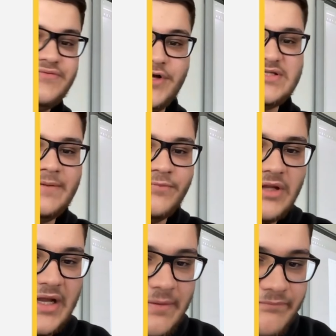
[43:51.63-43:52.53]
For example,
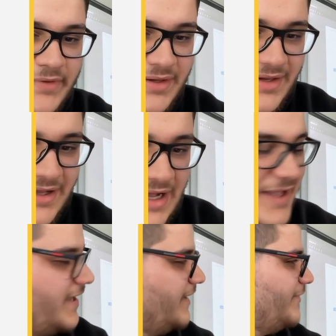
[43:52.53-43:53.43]
I
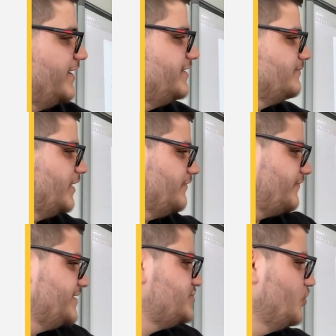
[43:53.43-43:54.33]
am adding my
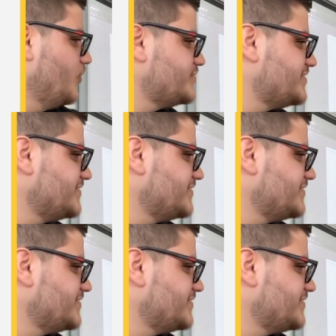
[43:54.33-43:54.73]
friend George